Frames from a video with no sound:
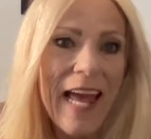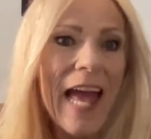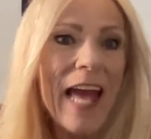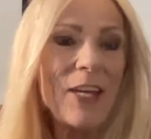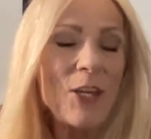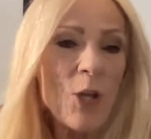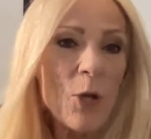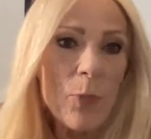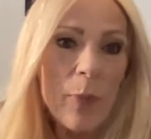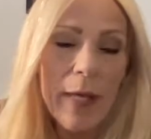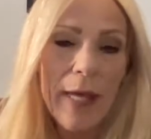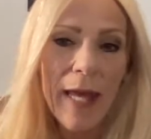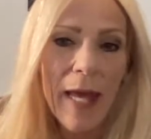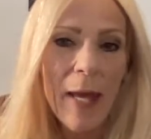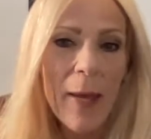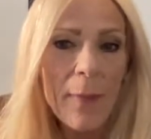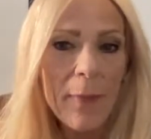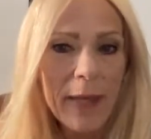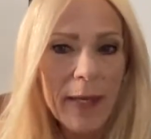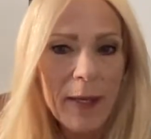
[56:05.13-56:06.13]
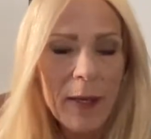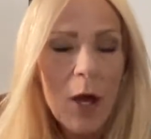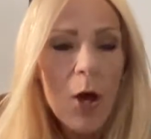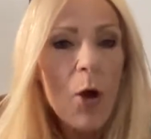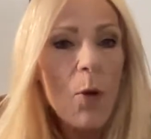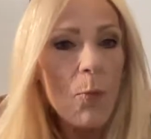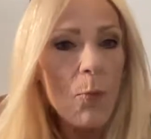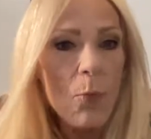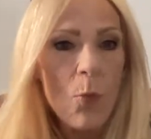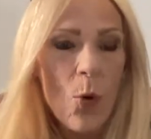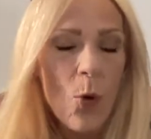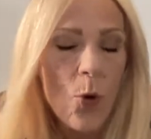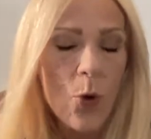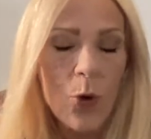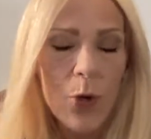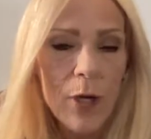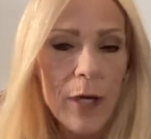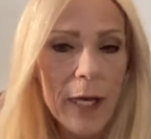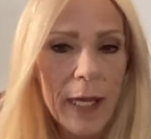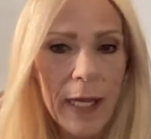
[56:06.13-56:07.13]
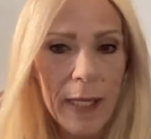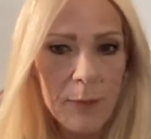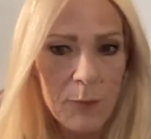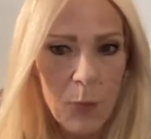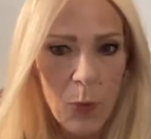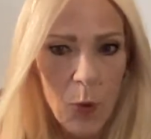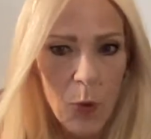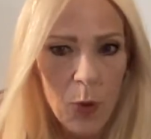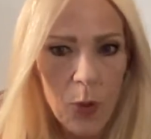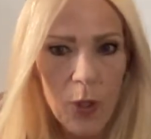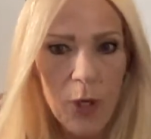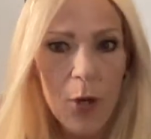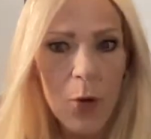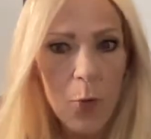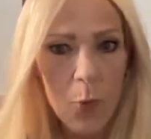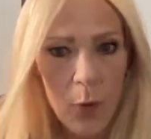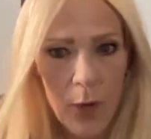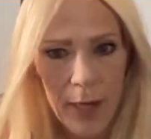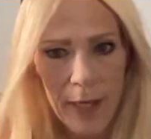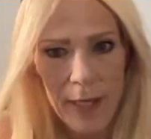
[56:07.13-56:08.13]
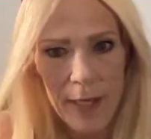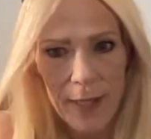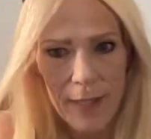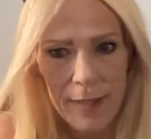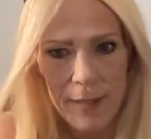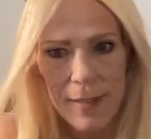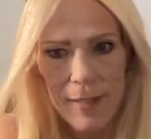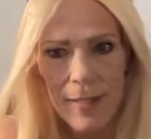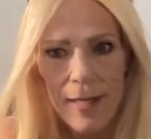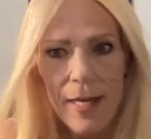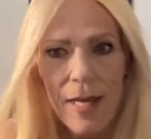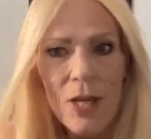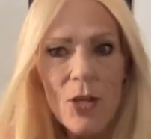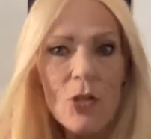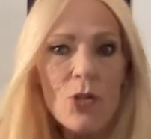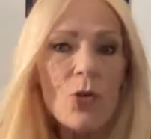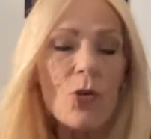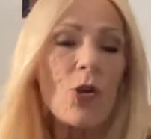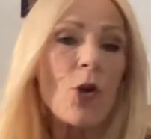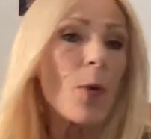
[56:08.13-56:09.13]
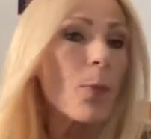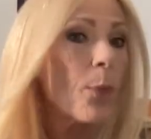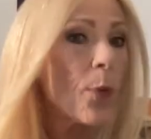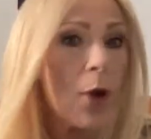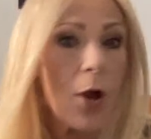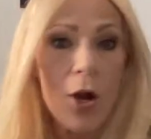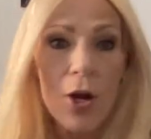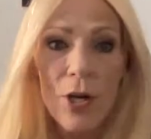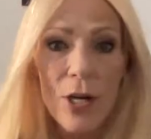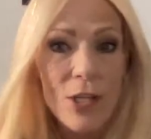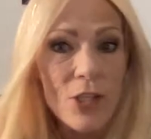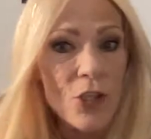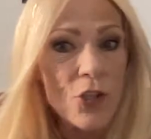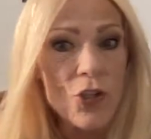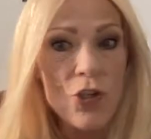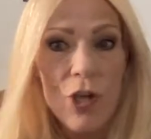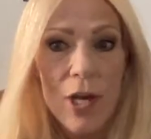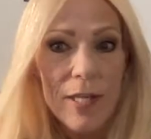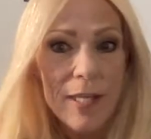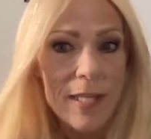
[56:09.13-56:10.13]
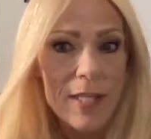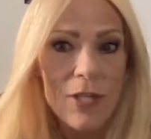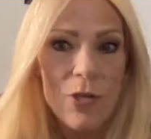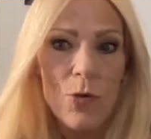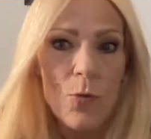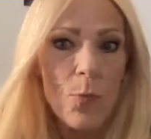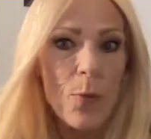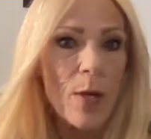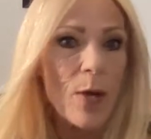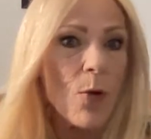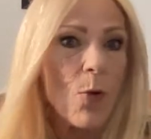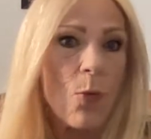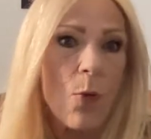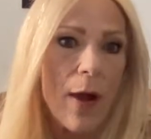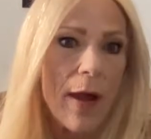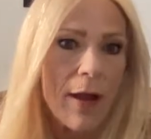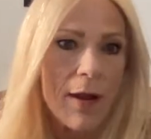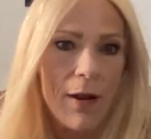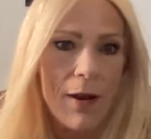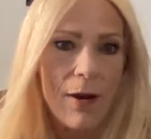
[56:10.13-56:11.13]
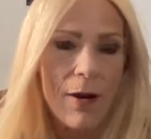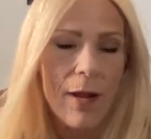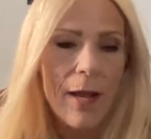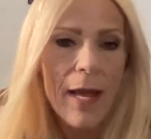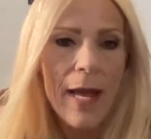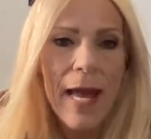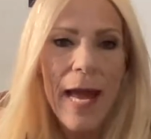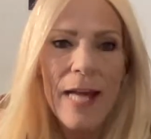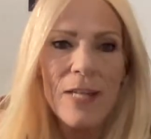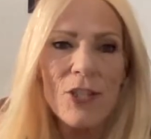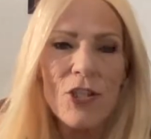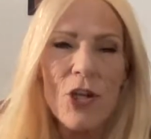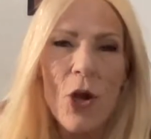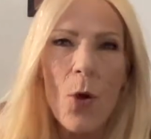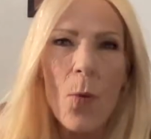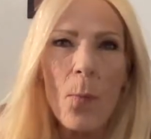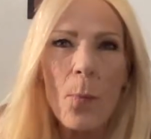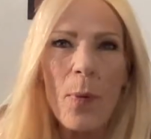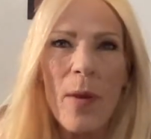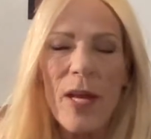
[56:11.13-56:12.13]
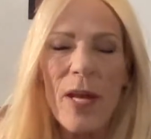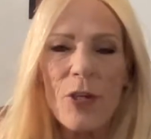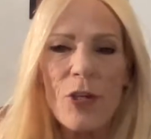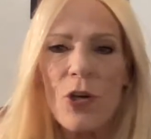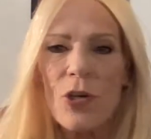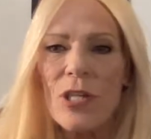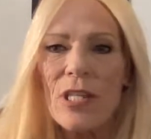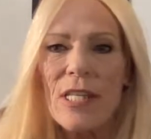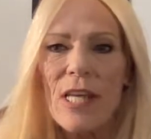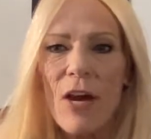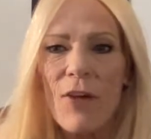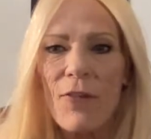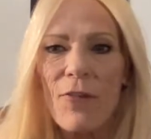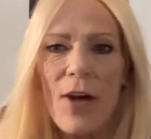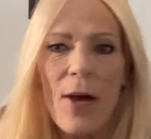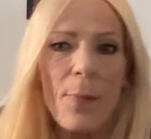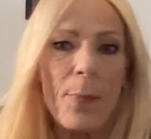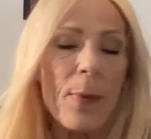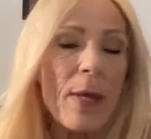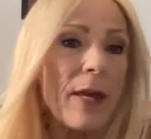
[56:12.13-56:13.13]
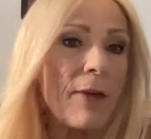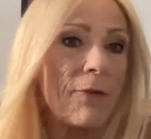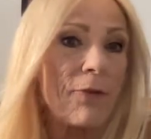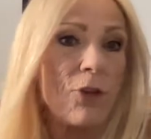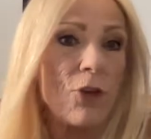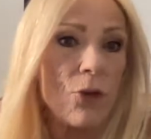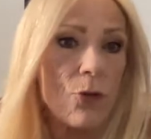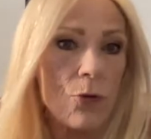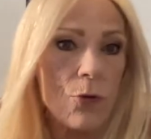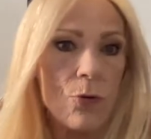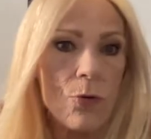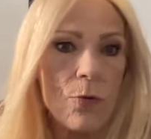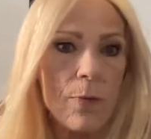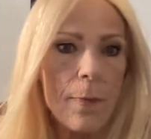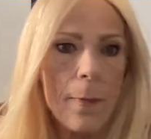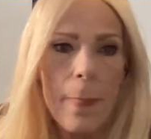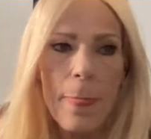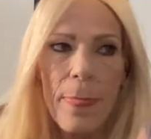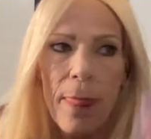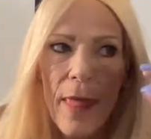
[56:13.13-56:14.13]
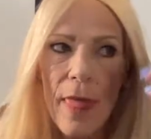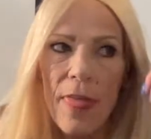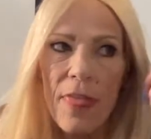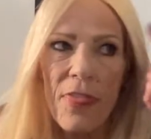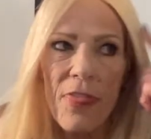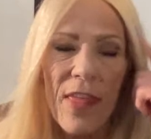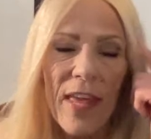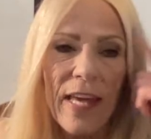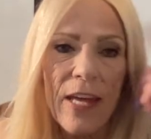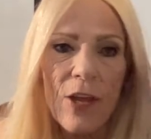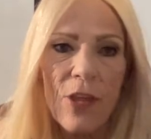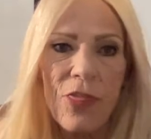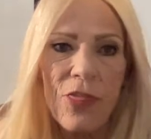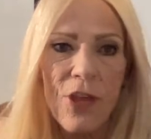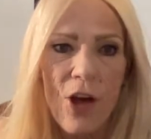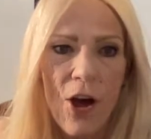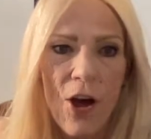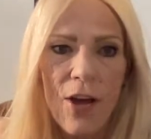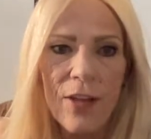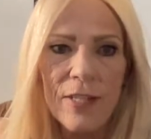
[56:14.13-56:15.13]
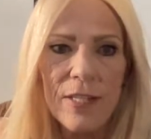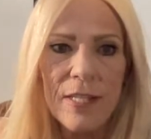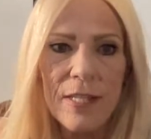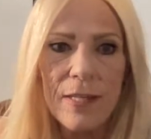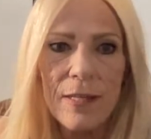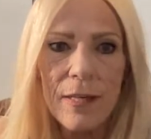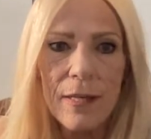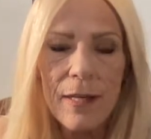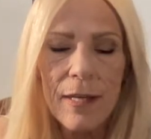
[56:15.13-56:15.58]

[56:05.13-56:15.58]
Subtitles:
And you're becoming more and more awakened. So your part is just to be aware. And don't beat yourself up if you think a thought